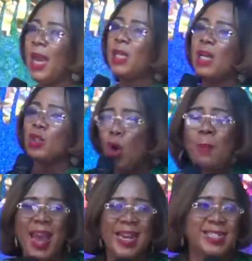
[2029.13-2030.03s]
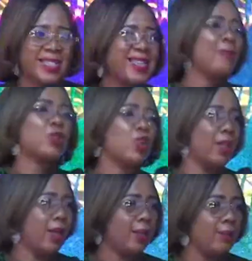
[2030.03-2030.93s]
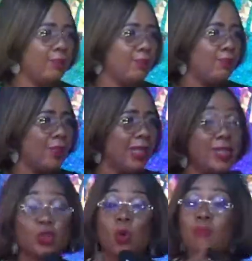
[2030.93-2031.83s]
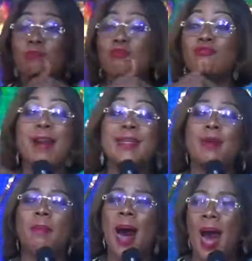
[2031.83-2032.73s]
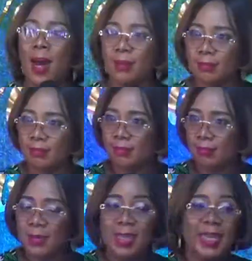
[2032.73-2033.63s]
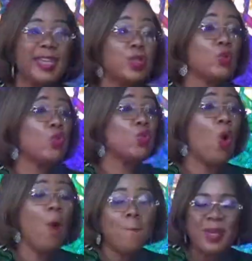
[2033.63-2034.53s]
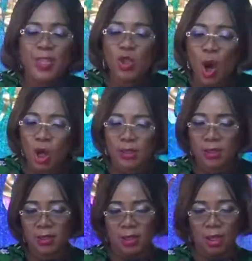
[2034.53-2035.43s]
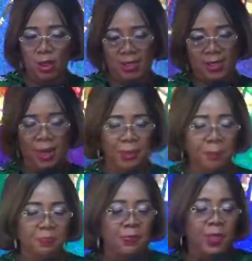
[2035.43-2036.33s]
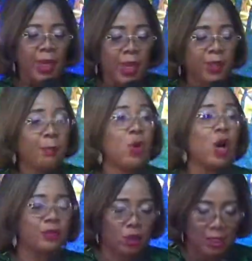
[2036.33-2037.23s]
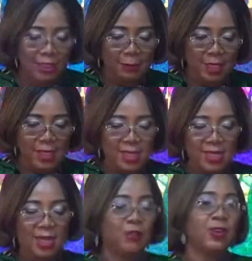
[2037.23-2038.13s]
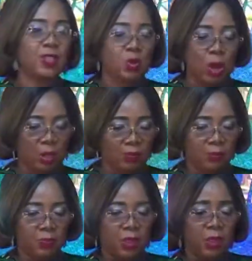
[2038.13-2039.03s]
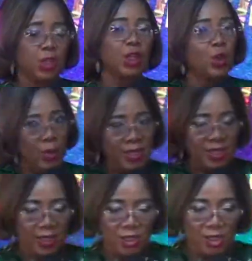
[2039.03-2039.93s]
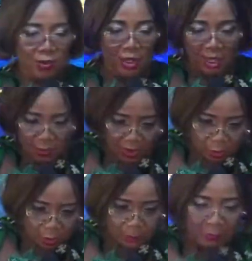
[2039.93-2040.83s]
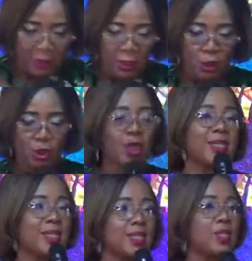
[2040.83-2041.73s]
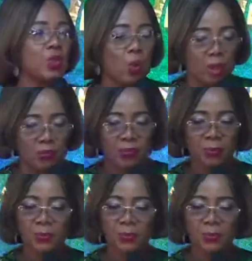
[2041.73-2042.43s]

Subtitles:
To be exceptional is to break the bar. Is to go beyond the ordinary. In the book of John chapter 16 and verse 12, the New International Reader's Version, John 16, 12.